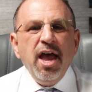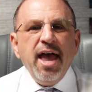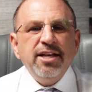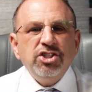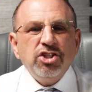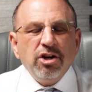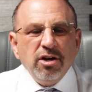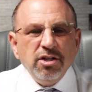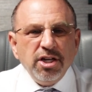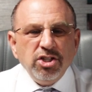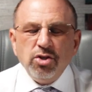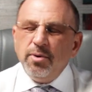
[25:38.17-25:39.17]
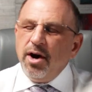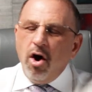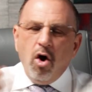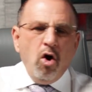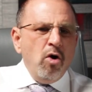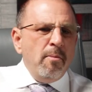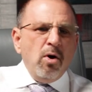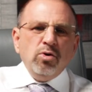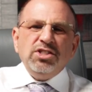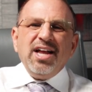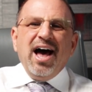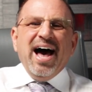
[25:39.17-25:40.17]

has turned into an almost